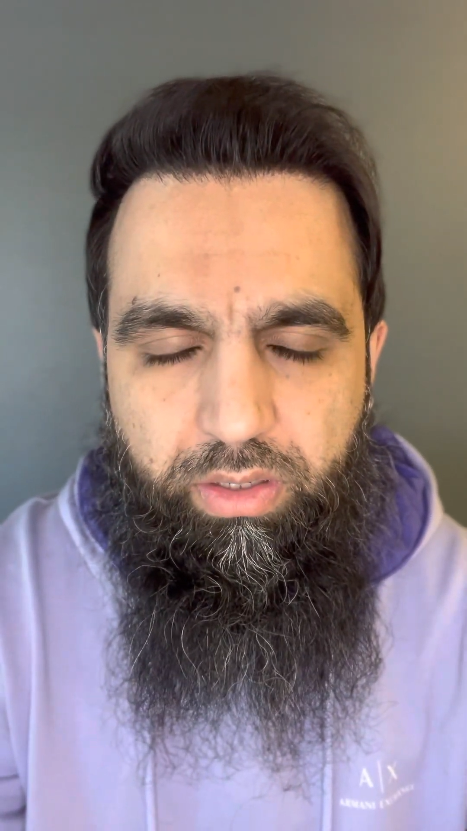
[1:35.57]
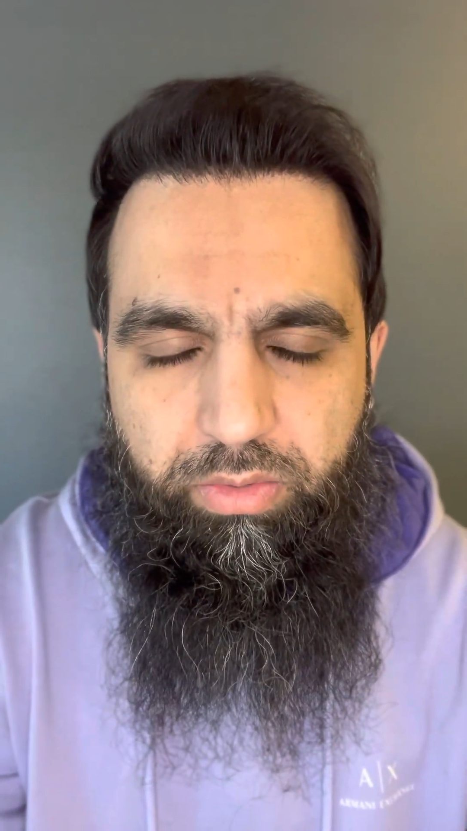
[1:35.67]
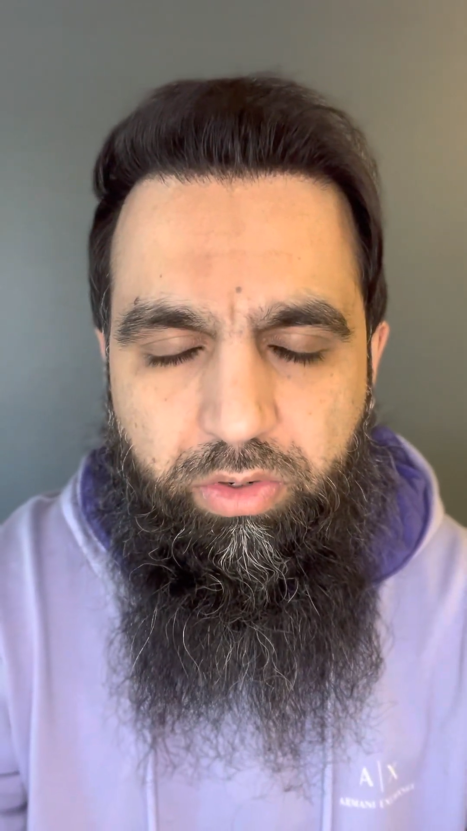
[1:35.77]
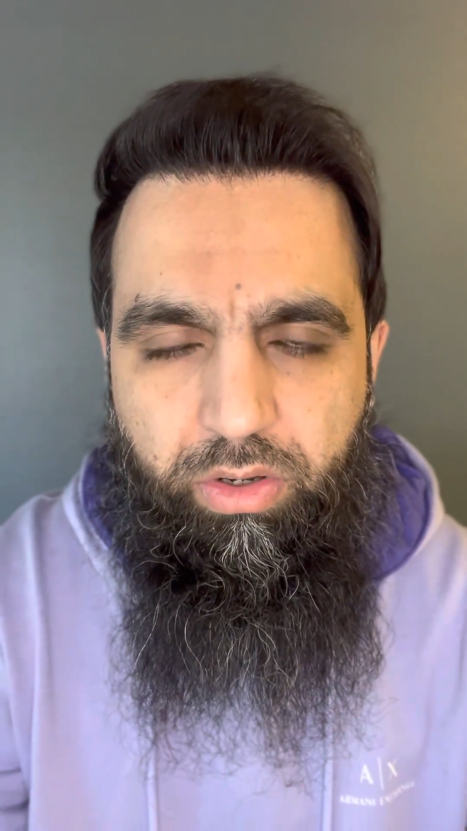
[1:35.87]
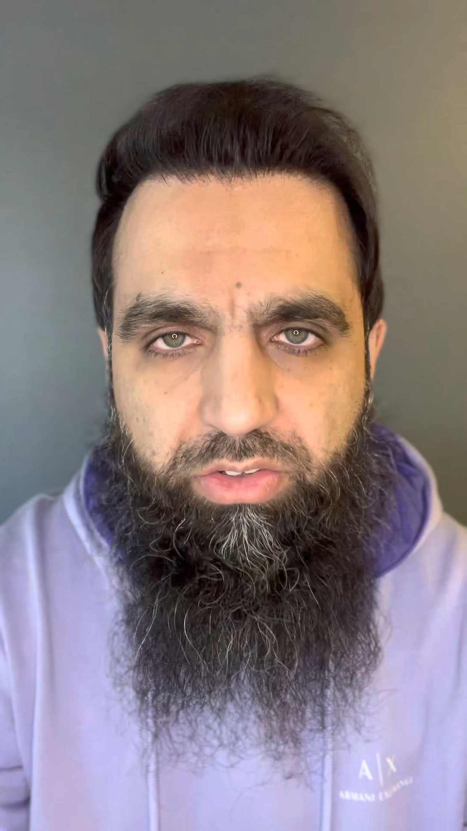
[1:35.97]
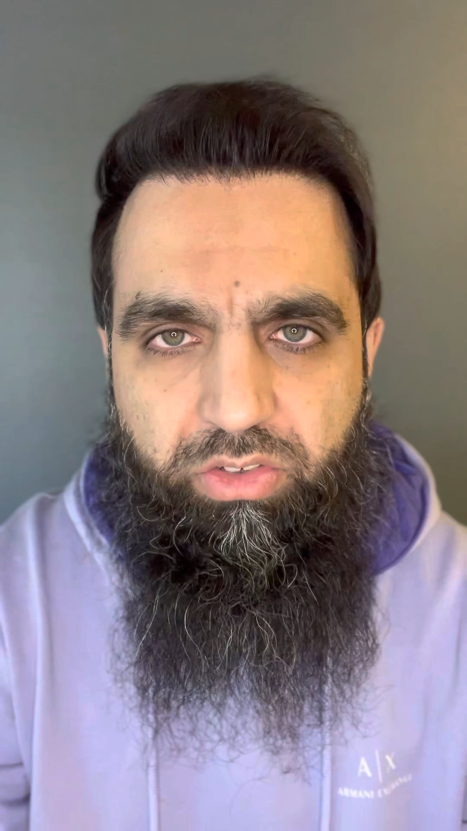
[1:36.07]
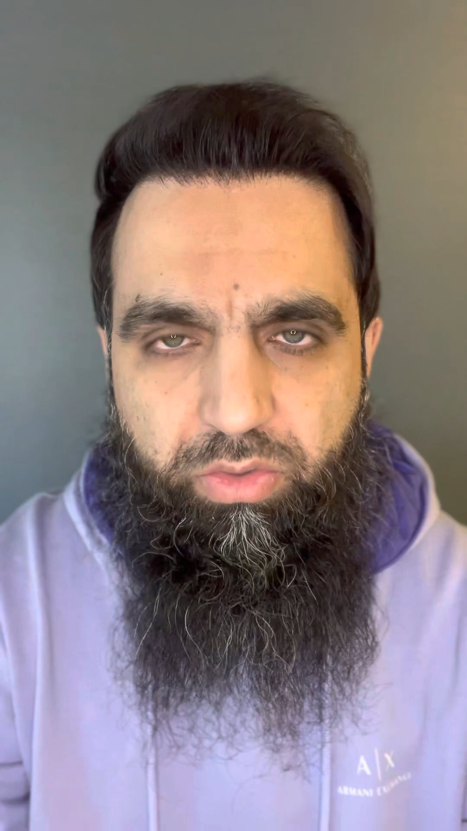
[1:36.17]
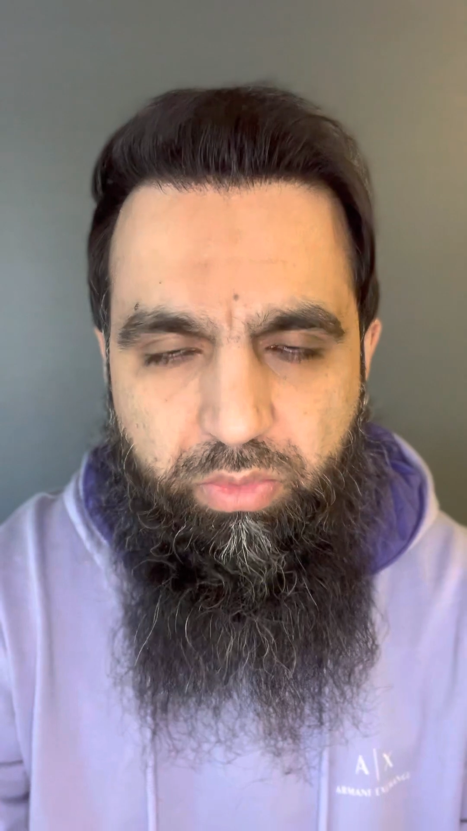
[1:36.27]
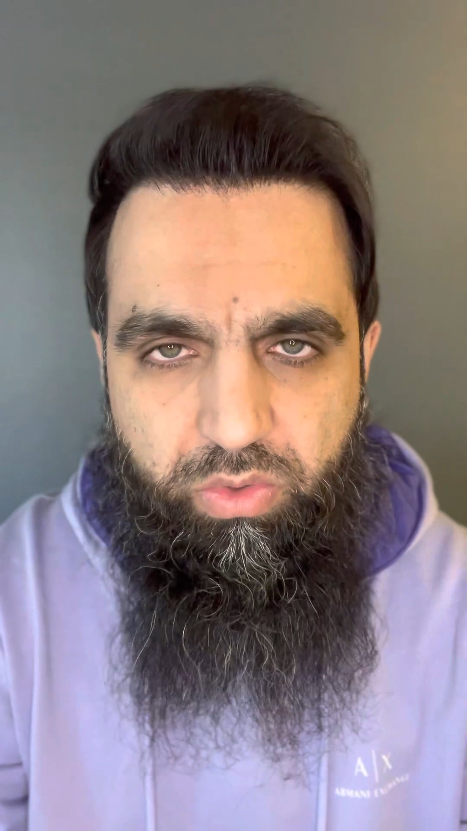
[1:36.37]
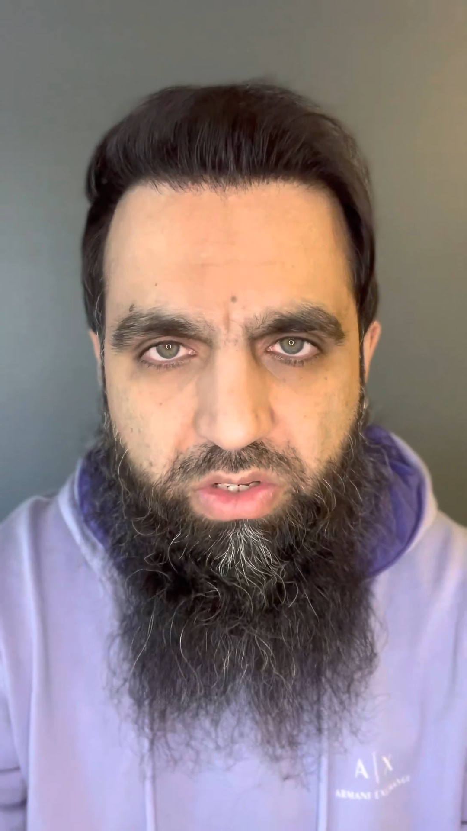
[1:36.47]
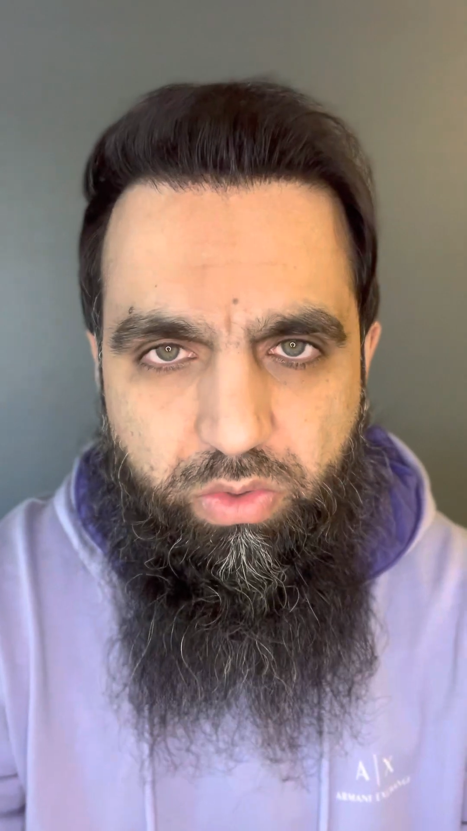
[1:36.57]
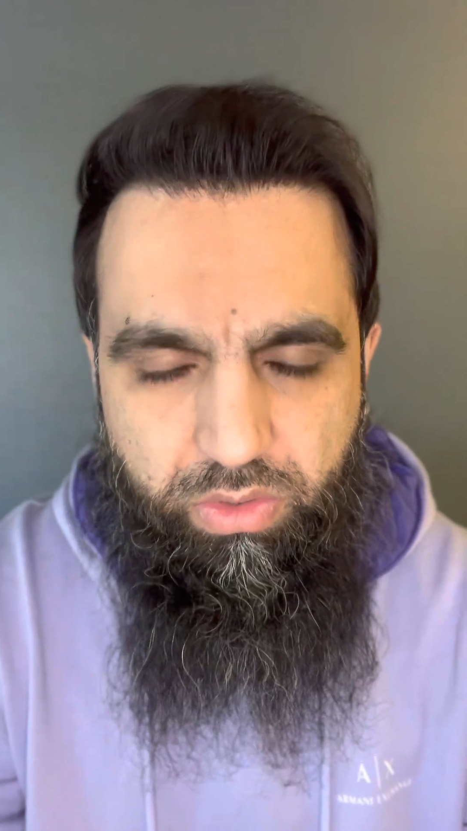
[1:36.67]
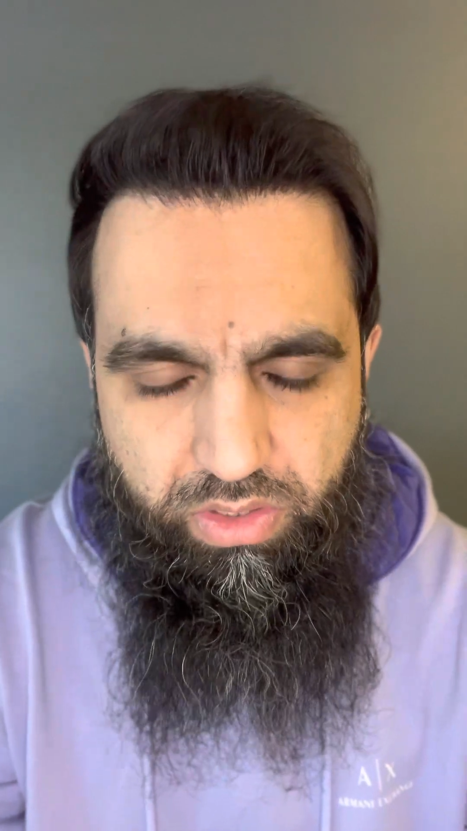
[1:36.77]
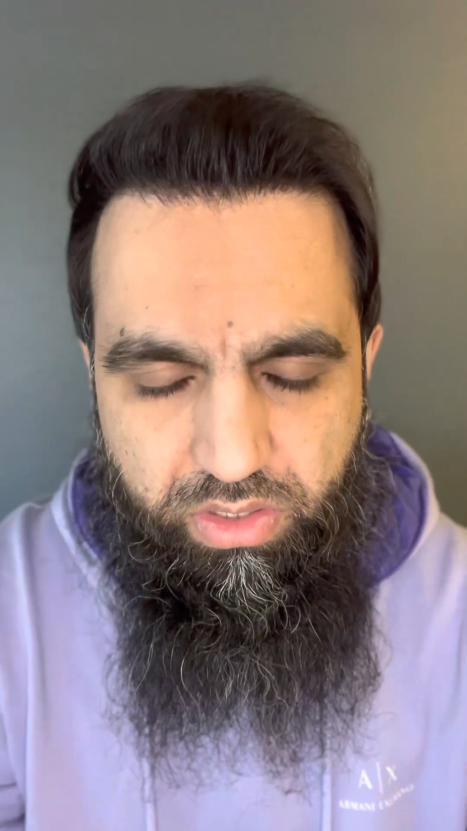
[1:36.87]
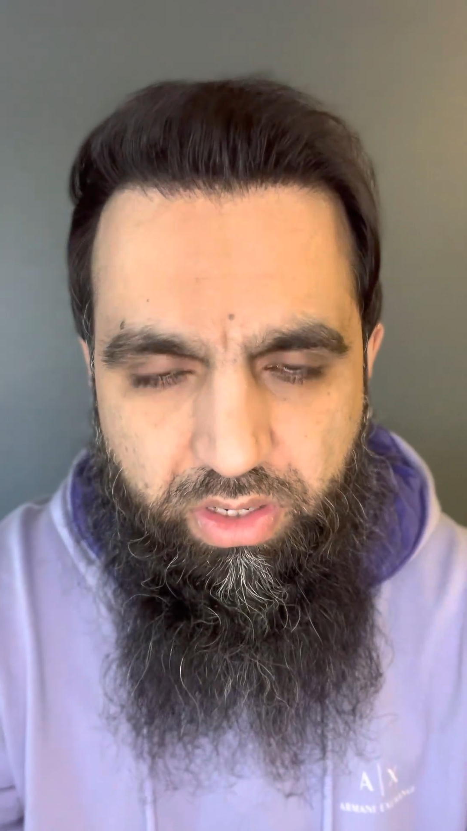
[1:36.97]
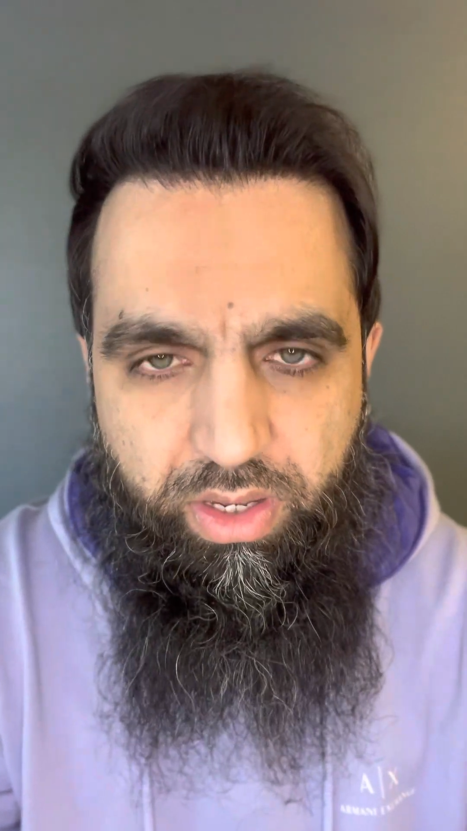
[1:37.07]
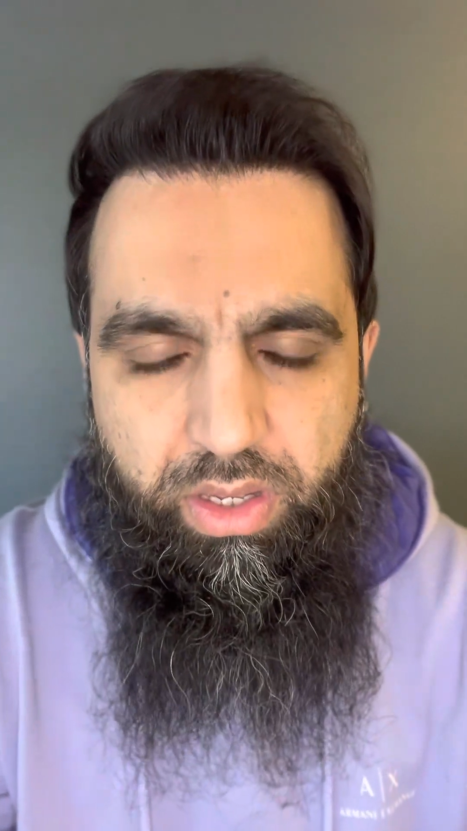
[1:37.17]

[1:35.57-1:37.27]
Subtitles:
regards to mood disorders